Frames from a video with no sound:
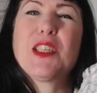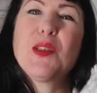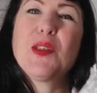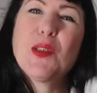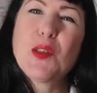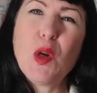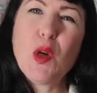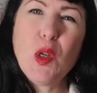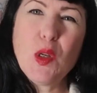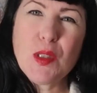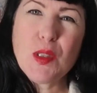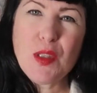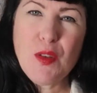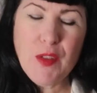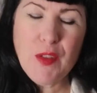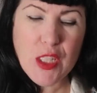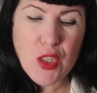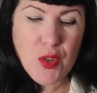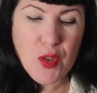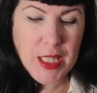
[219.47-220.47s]
so it's got lots
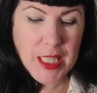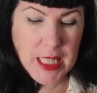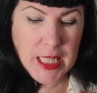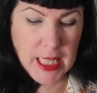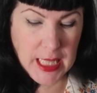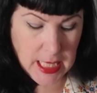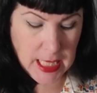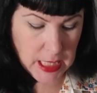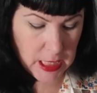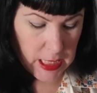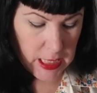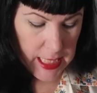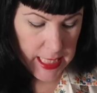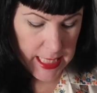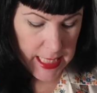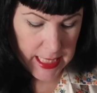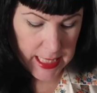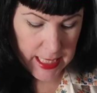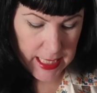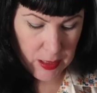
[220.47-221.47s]
of interesting little
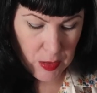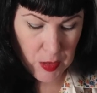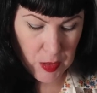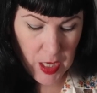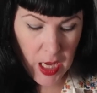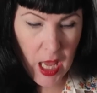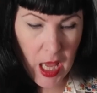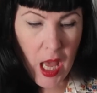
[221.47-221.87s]
details.